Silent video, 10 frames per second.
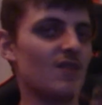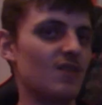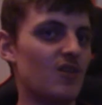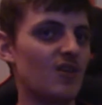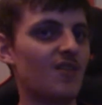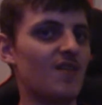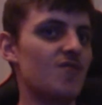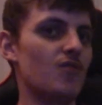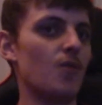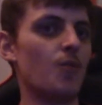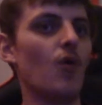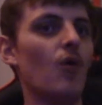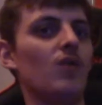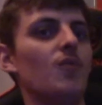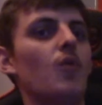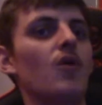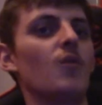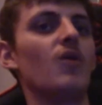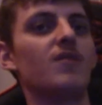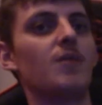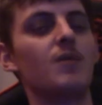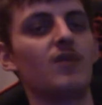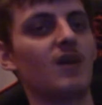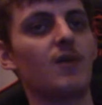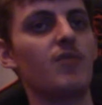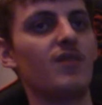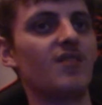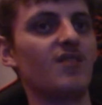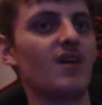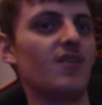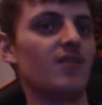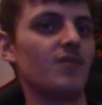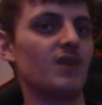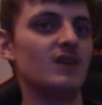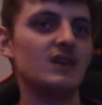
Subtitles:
you could see through the portal and what it was. Maybe it's, like, a prison cell or something.